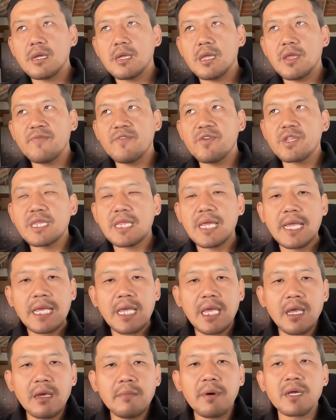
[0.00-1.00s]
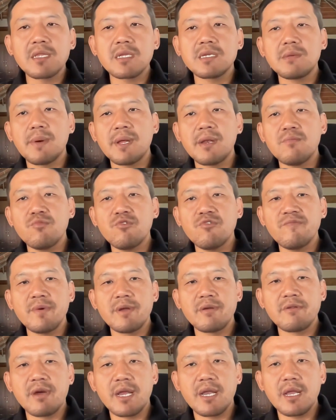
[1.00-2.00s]
if you're thinking about the Tibetan
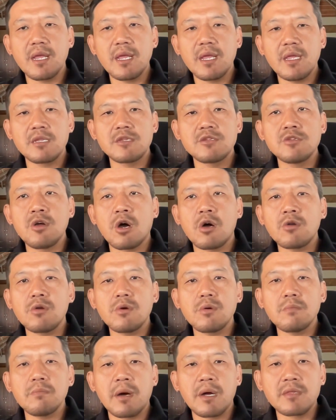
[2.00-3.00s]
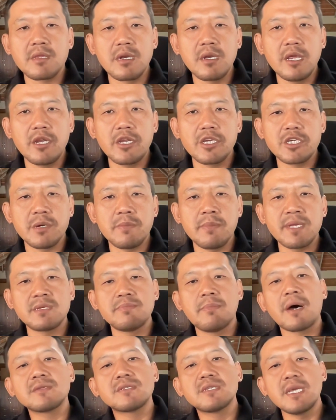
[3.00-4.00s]
movement, right, it's not about the leadership, it's
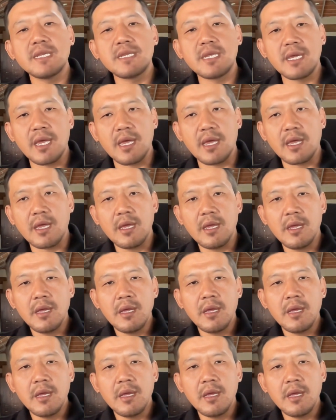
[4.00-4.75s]
about CTA.